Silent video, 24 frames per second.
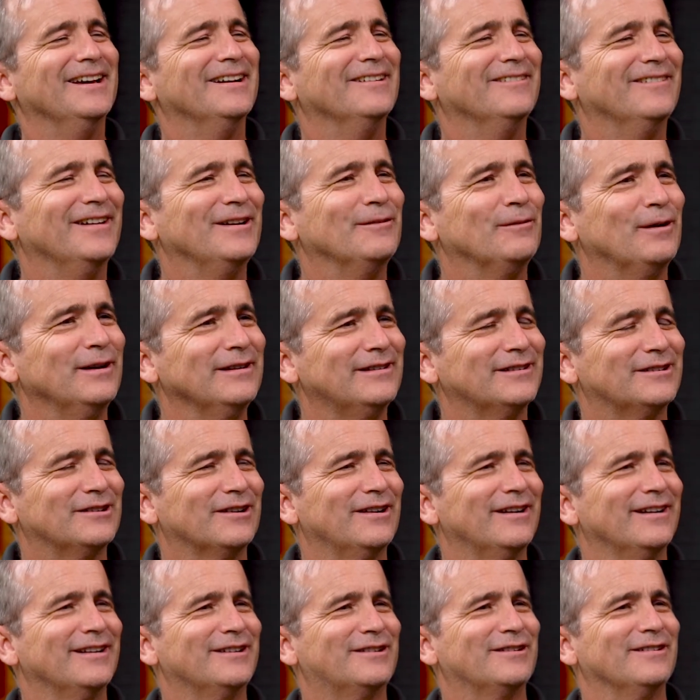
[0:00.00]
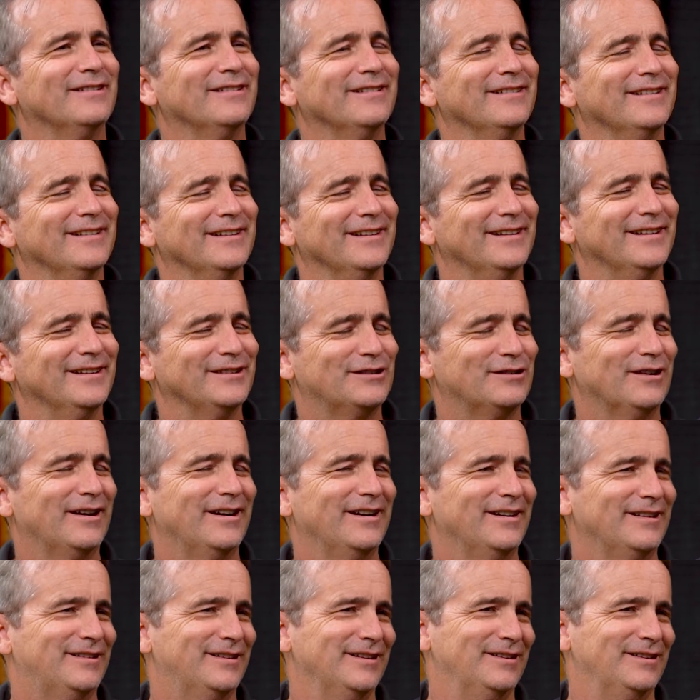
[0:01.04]
We once started
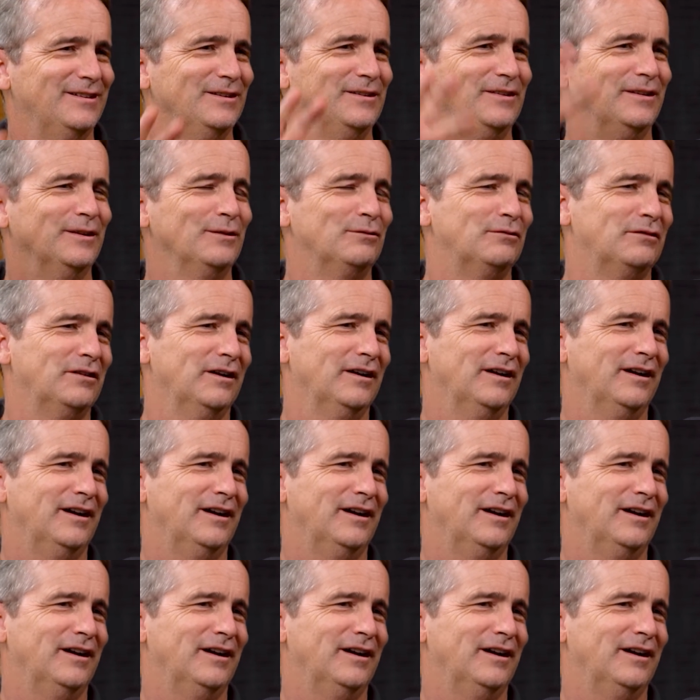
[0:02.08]
tried to do